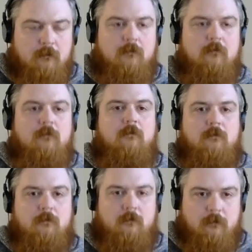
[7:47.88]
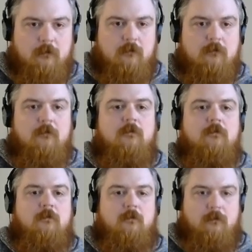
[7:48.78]

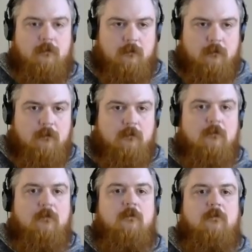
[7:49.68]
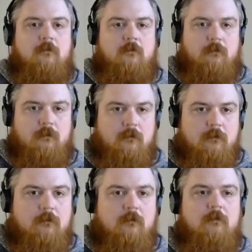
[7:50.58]

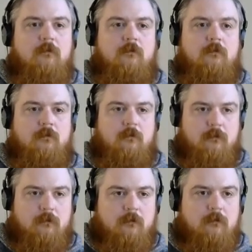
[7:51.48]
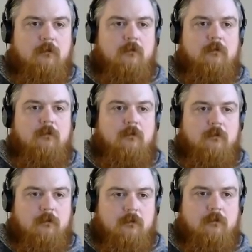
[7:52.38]

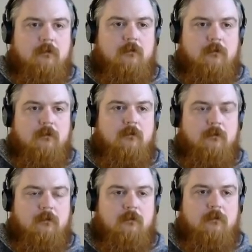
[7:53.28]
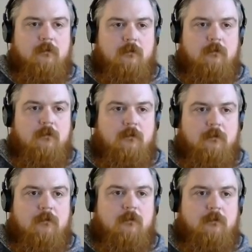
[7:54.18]

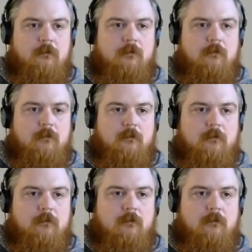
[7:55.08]
(silent)